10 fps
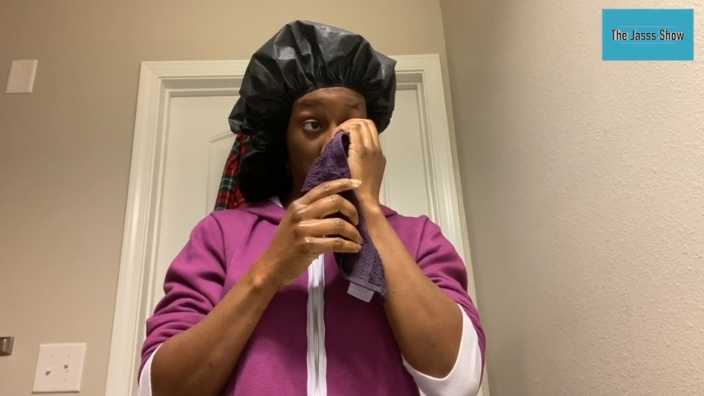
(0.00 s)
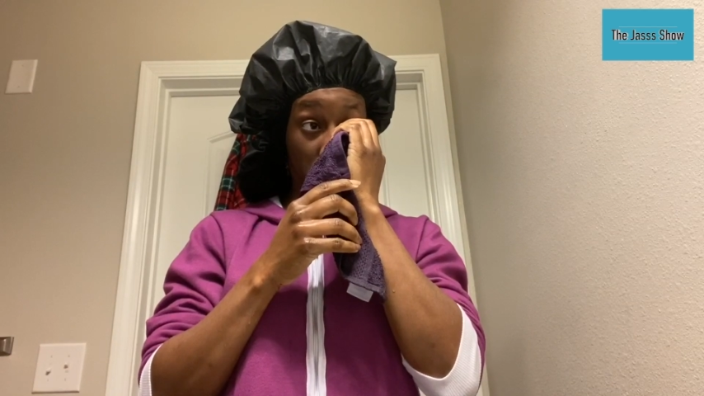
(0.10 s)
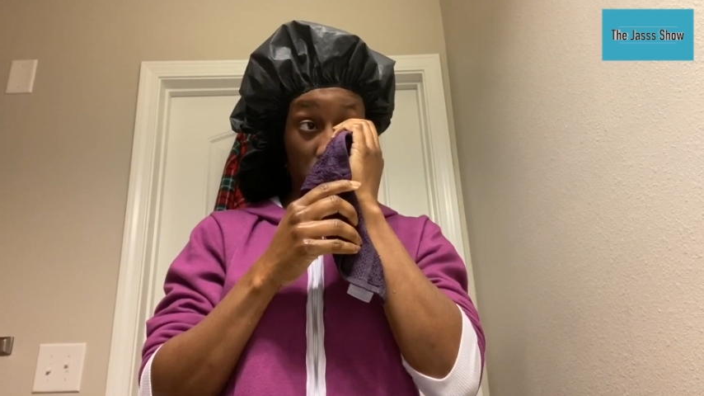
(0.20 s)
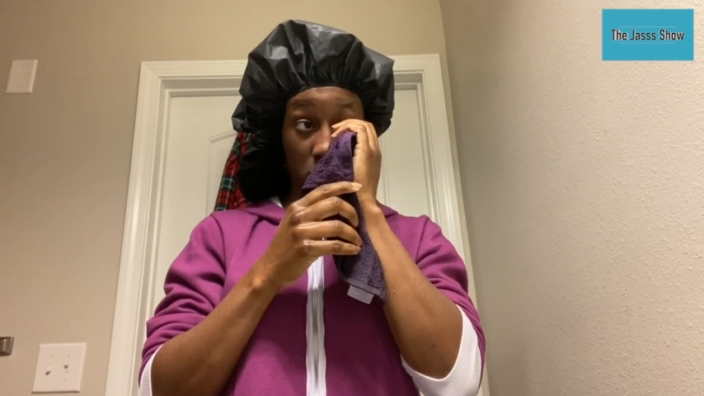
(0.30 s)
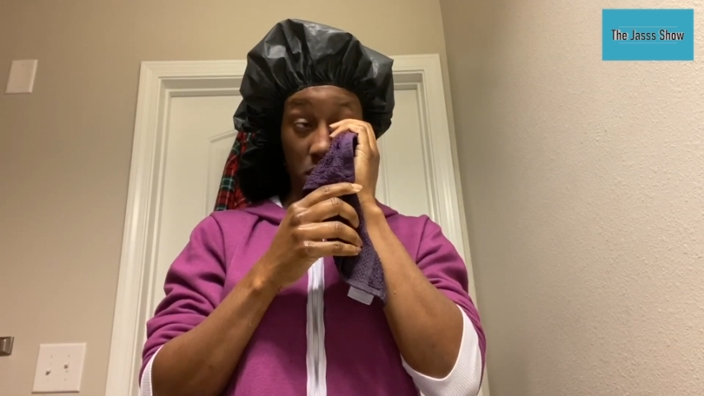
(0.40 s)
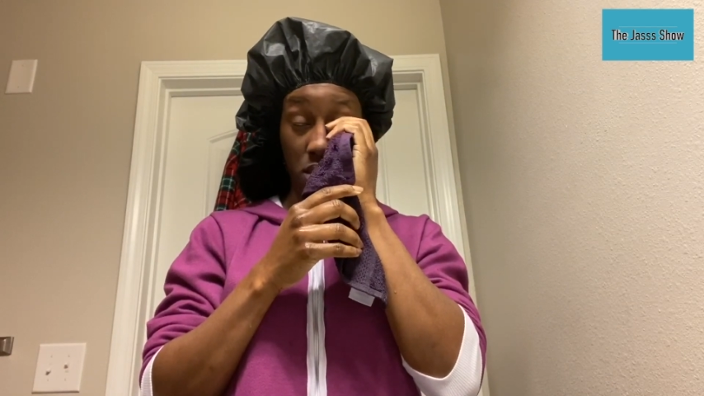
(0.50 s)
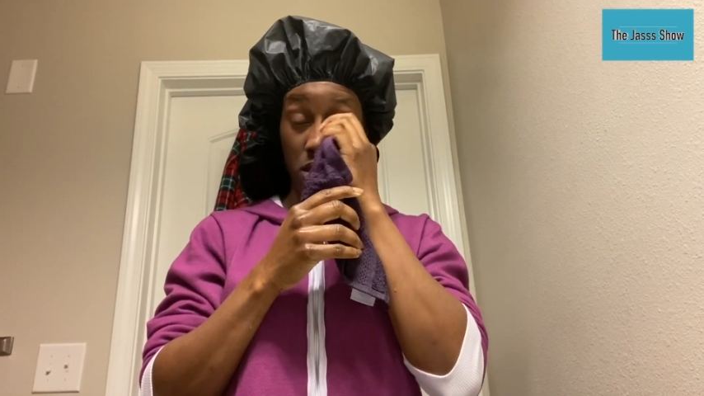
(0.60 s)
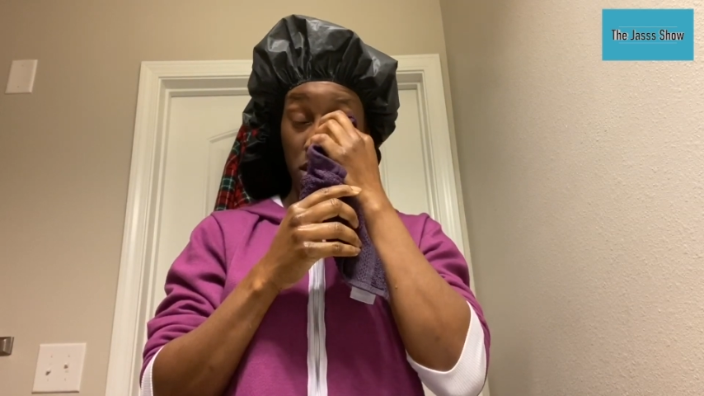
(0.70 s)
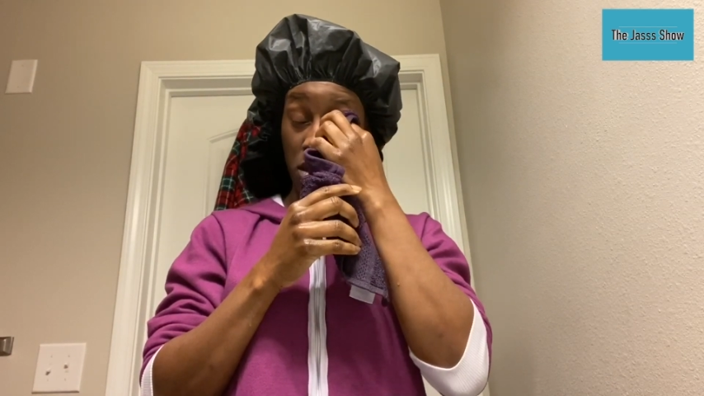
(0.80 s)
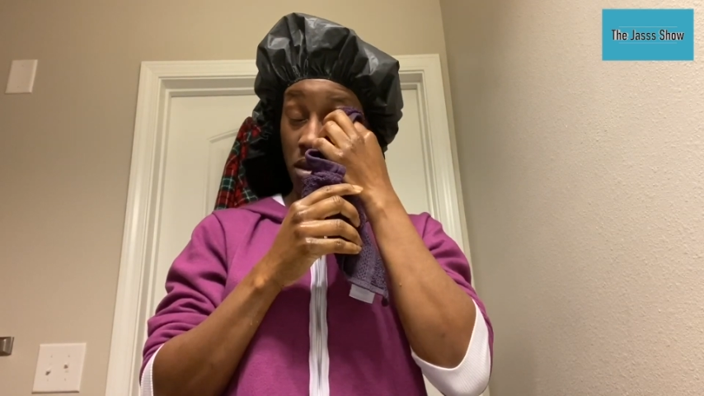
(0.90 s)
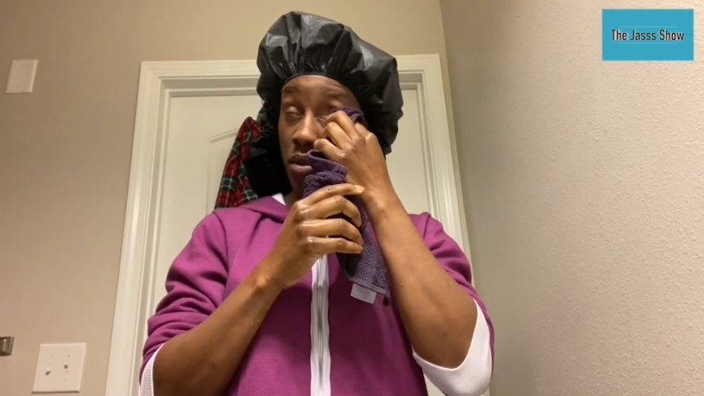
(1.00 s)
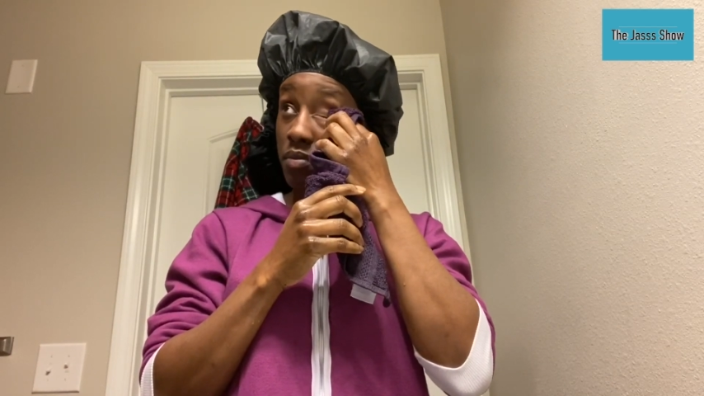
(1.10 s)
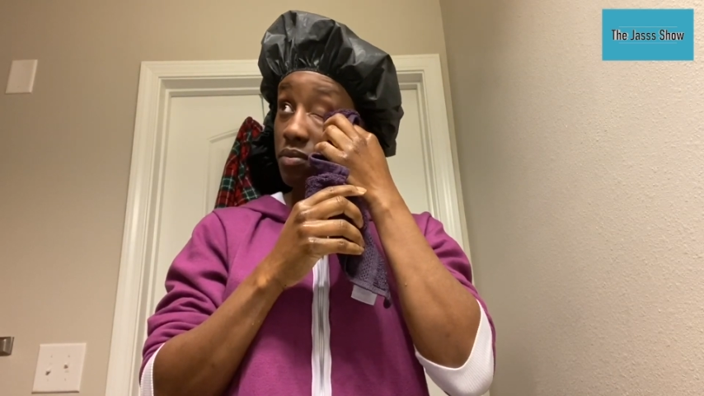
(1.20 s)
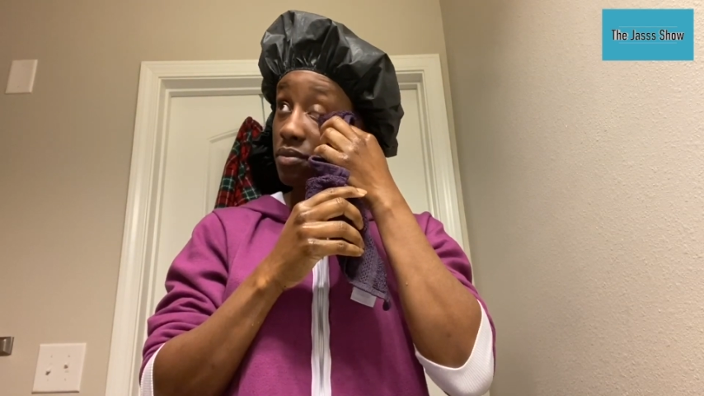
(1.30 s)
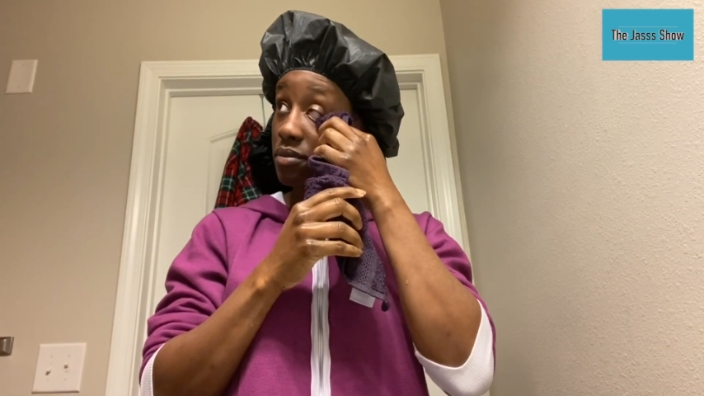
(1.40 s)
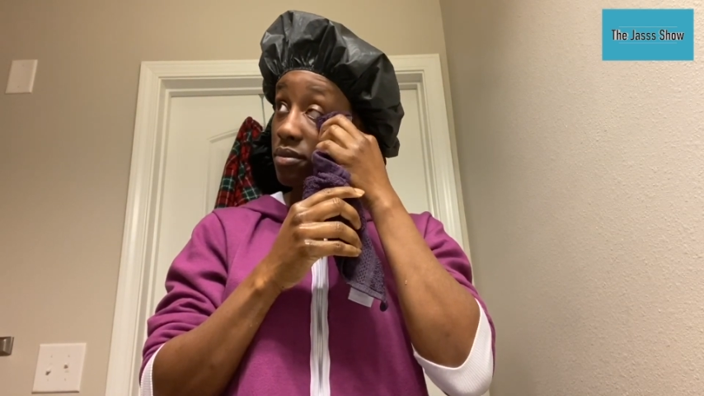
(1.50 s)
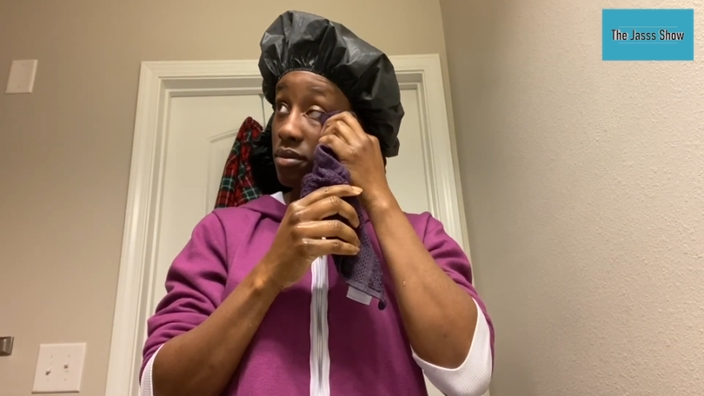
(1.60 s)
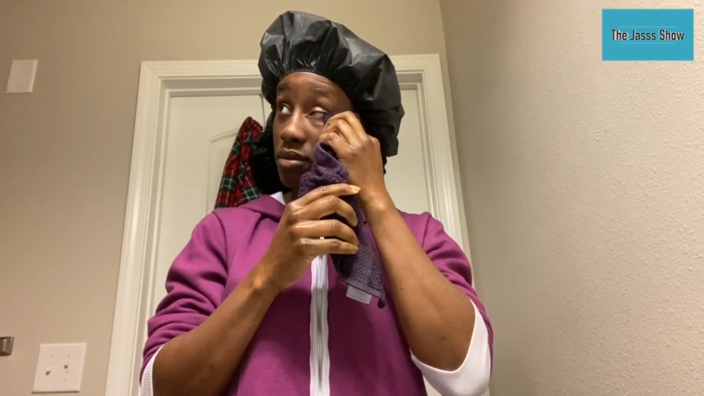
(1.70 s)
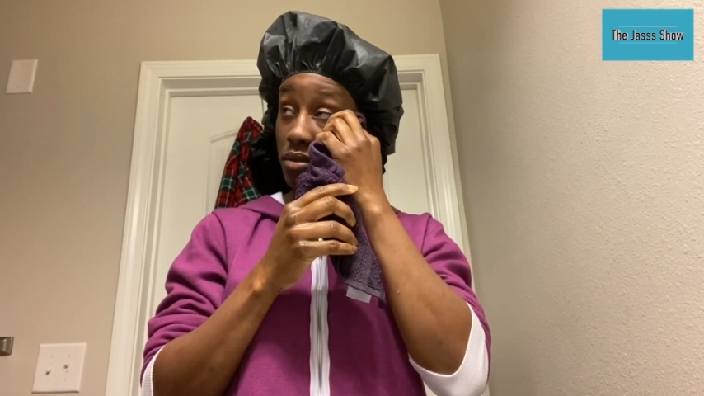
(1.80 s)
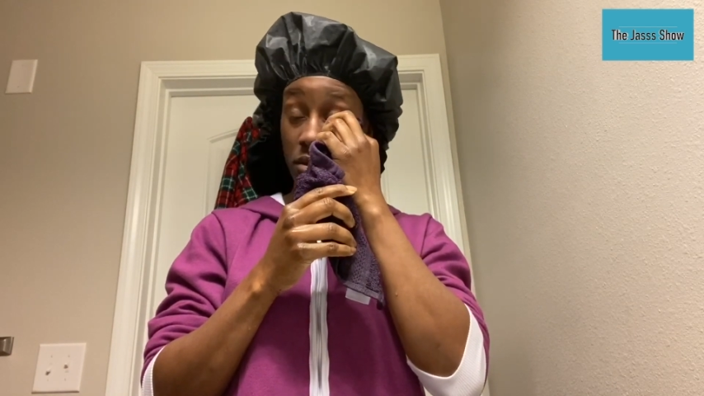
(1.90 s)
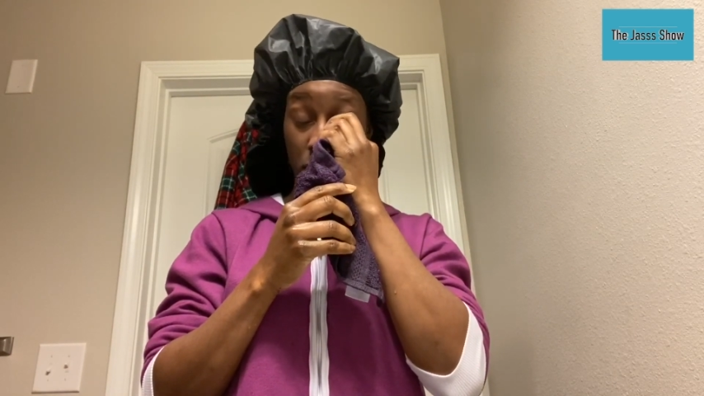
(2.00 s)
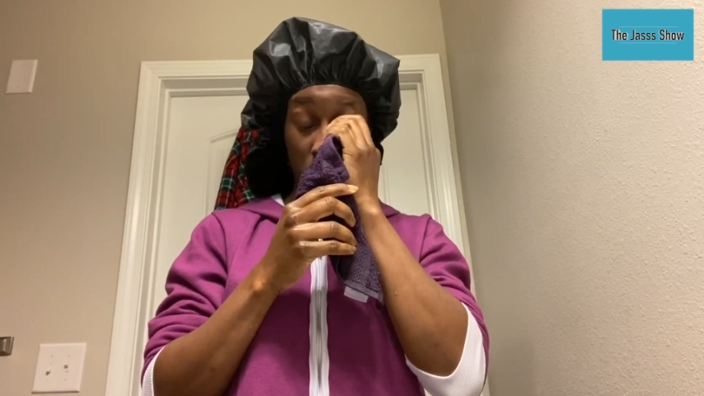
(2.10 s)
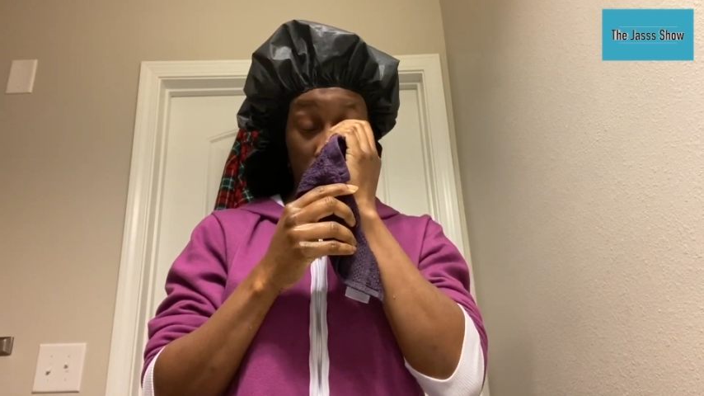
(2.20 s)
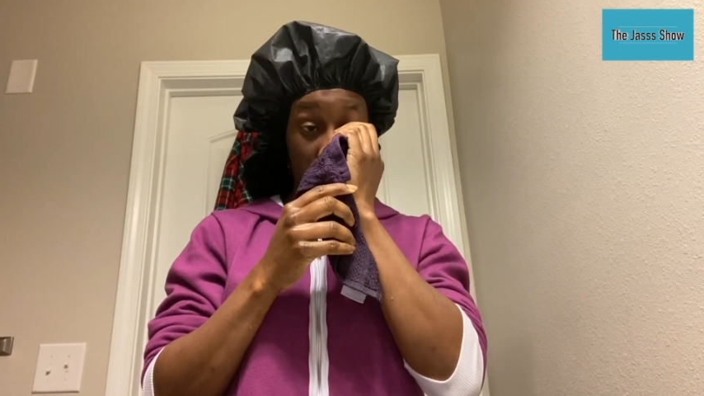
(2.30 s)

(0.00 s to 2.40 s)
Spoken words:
debris, dust, dirt,